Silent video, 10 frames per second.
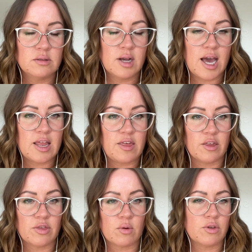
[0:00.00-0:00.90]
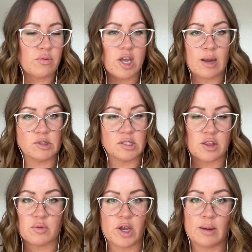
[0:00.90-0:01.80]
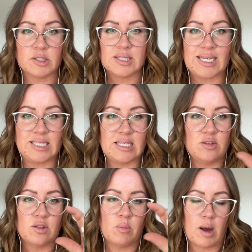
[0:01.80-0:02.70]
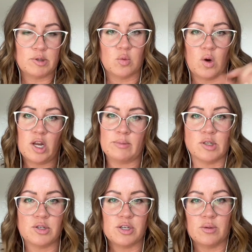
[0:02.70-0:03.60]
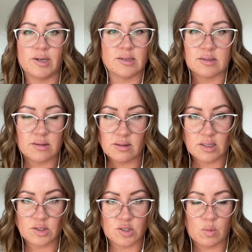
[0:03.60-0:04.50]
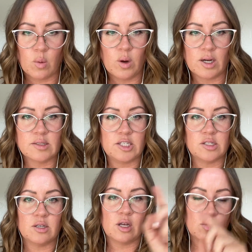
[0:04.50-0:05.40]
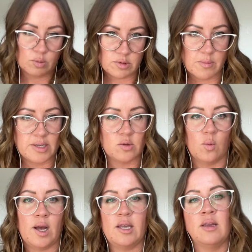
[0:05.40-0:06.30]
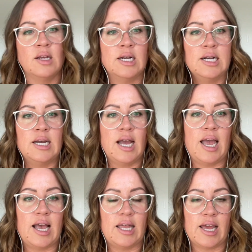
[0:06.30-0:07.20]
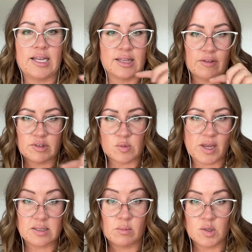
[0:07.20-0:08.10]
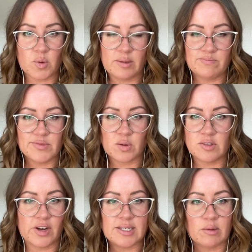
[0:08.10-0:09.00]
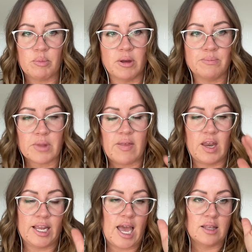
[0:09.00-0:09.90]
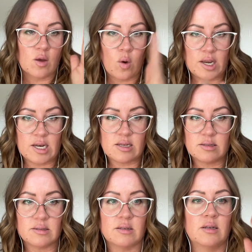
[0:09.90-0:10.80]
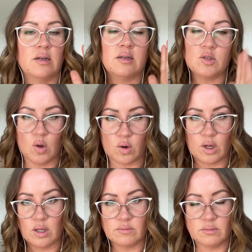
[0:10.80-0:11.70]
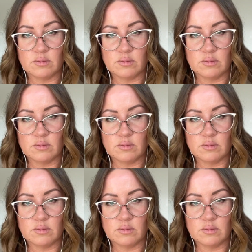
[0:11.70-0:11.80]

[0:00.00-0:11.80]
and I think, or 3 options and 3 options. I didn't do them option 1, option 2, because that's just more work. So I just grouped them into one, and I left a space in between. So it's very simple. And then again, quantities, total,